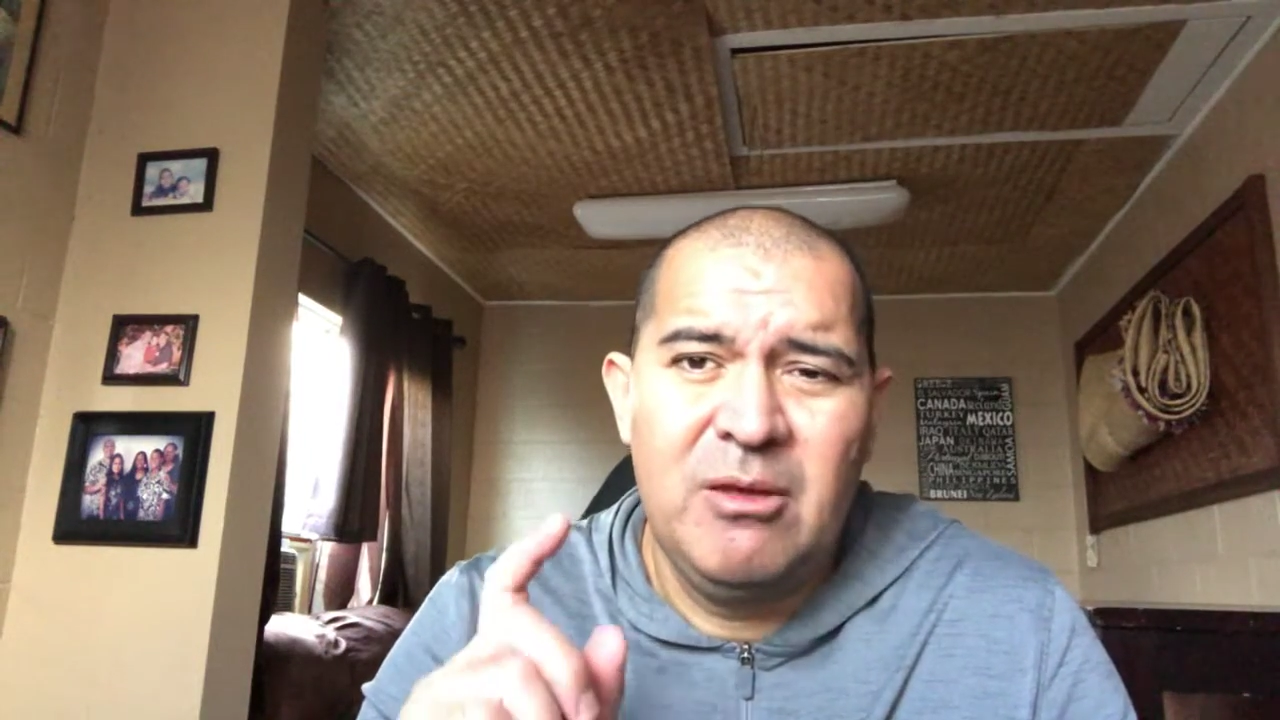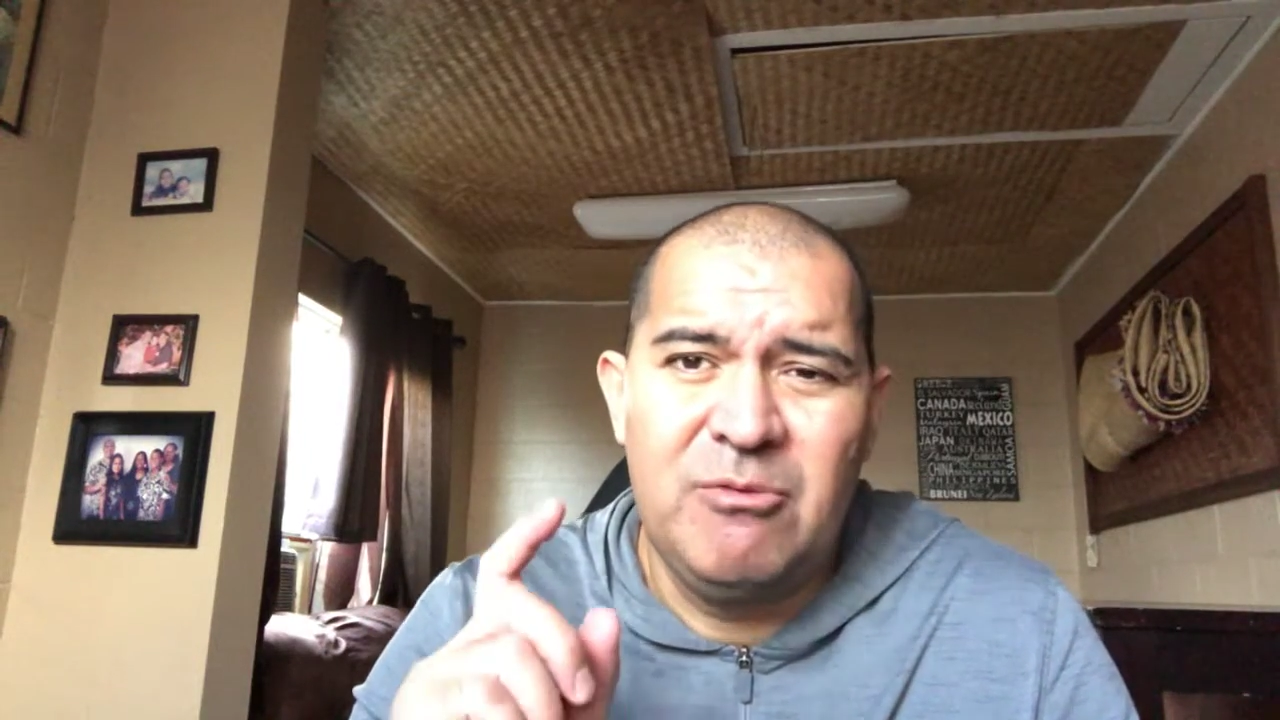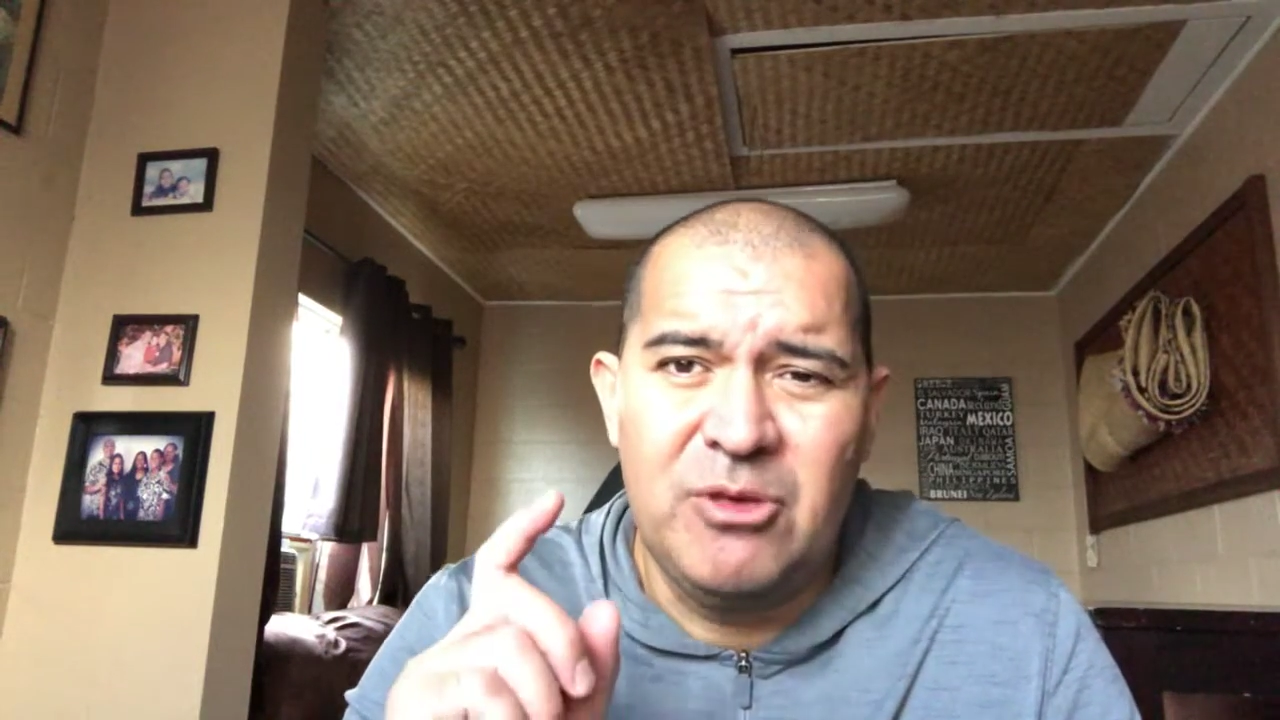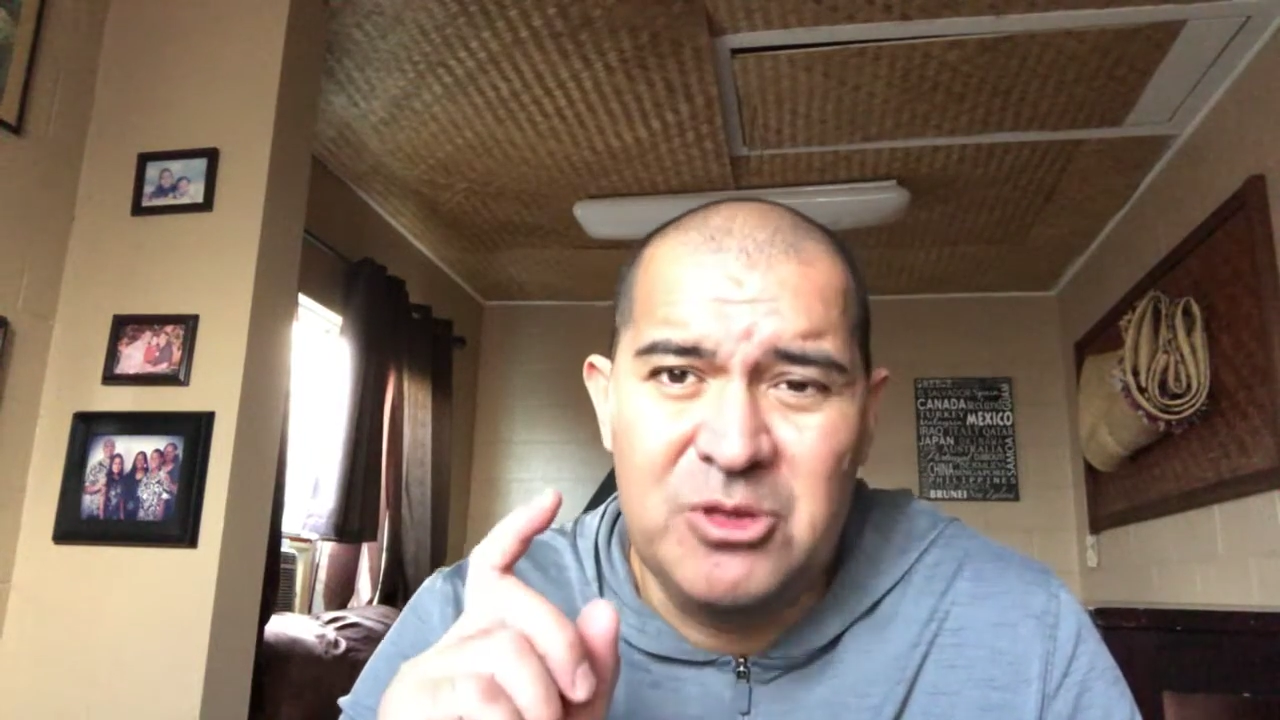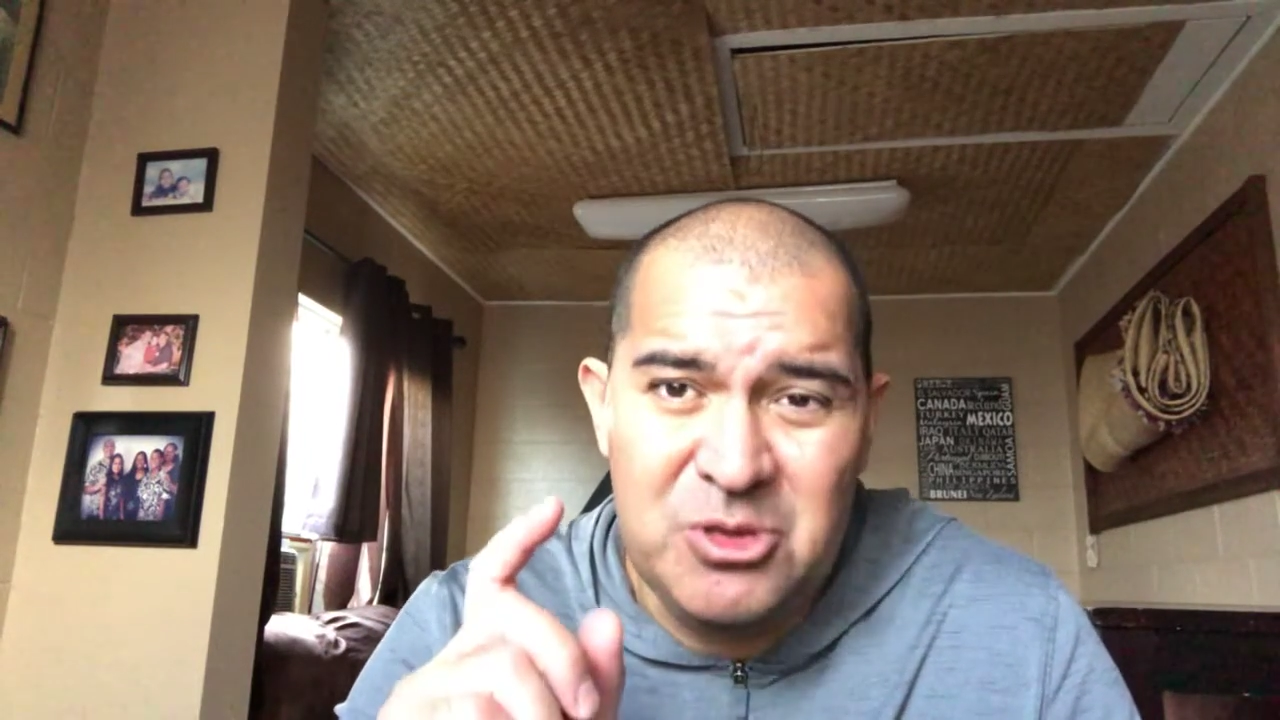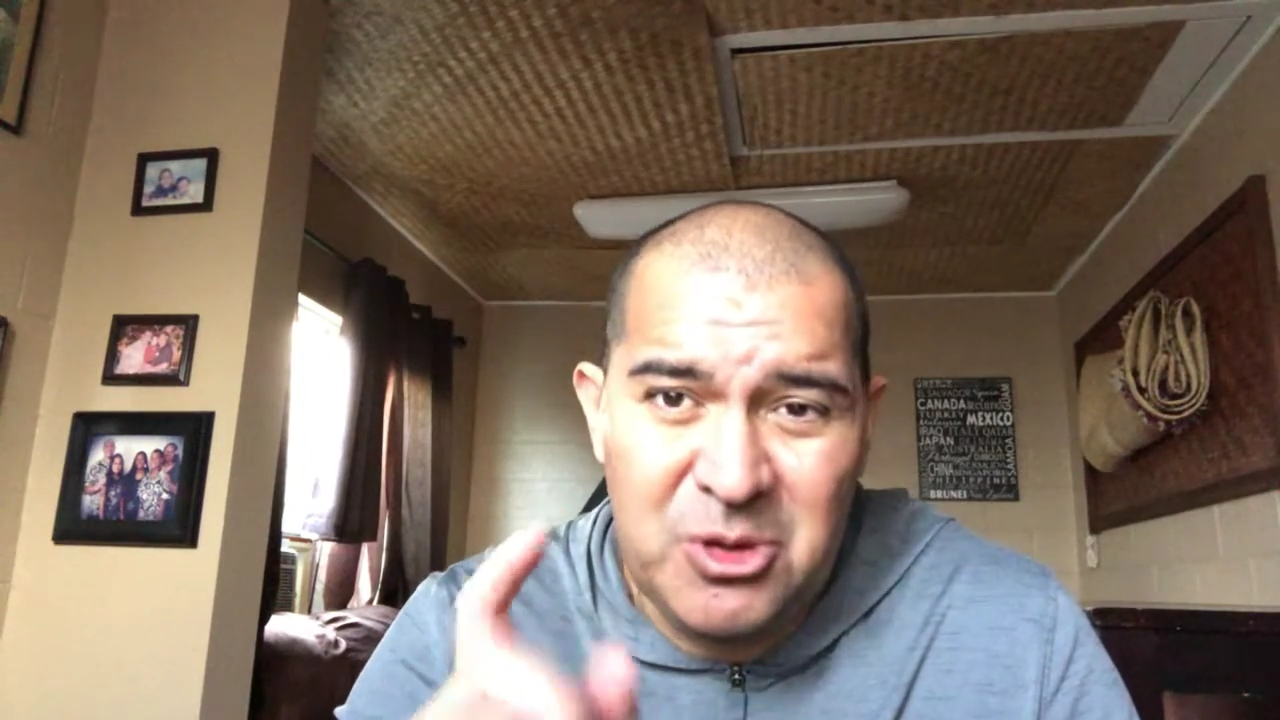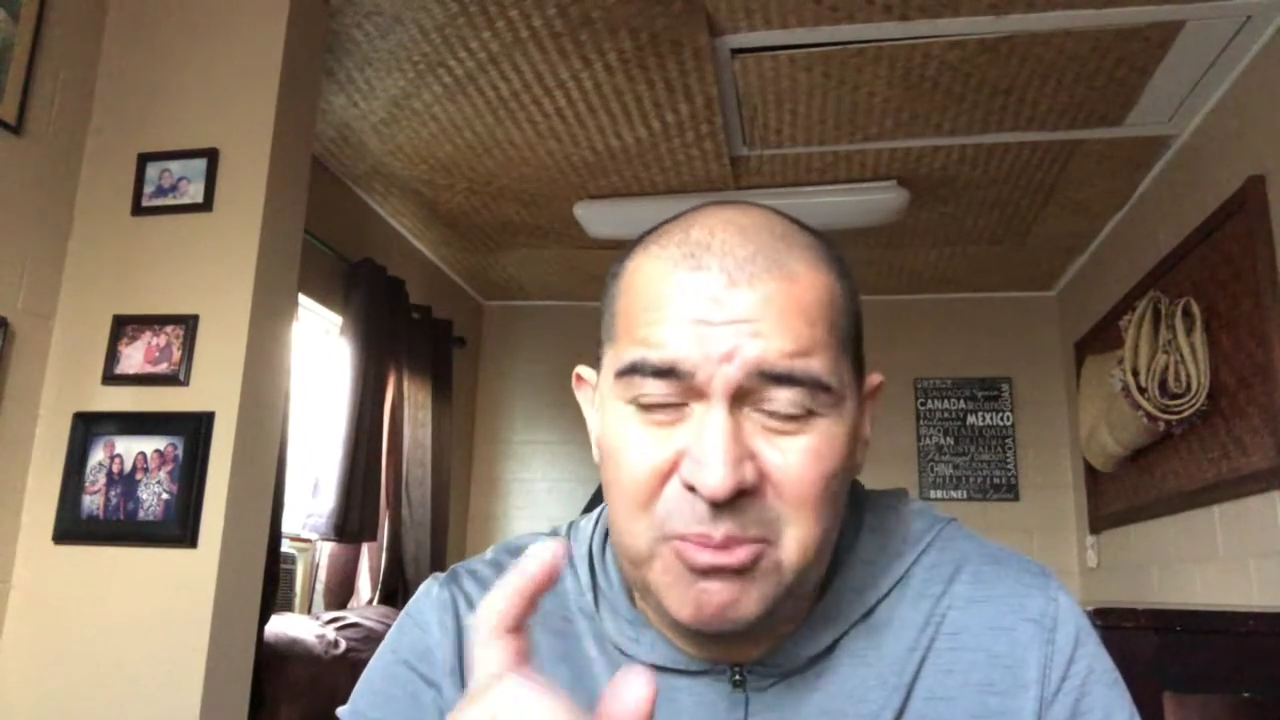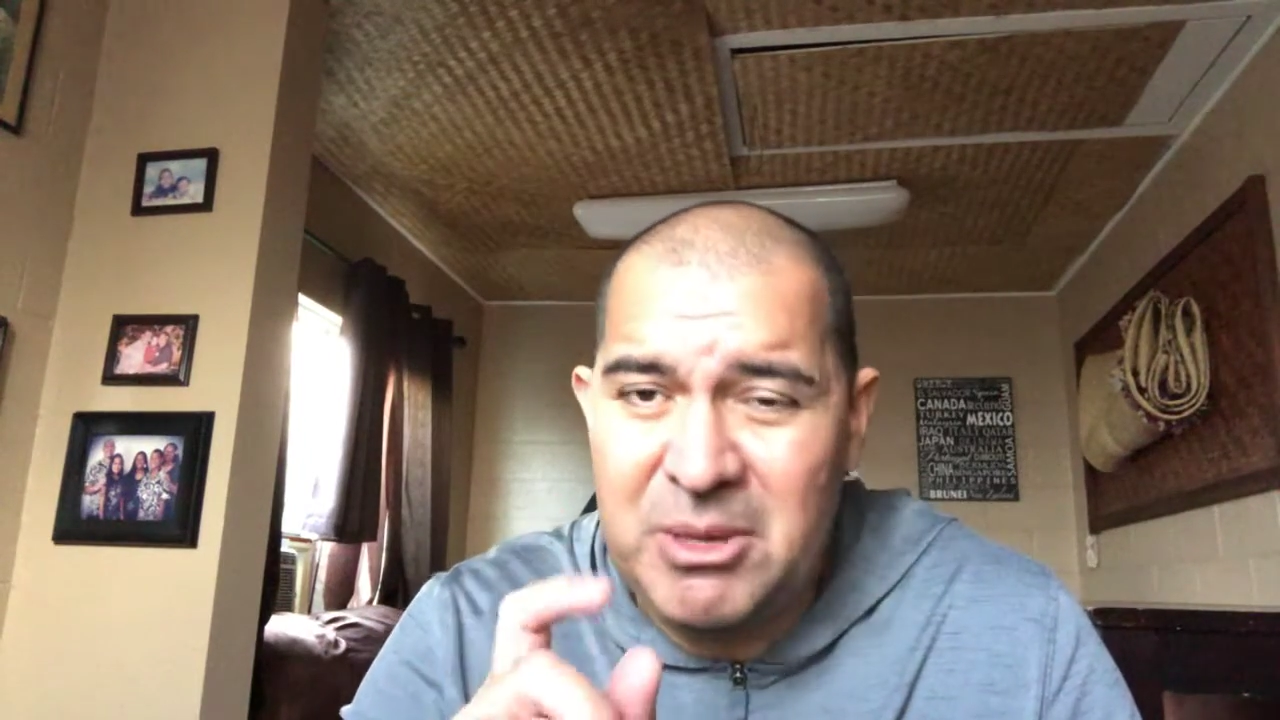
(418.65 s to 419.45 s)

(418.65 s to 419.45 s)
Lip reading: for your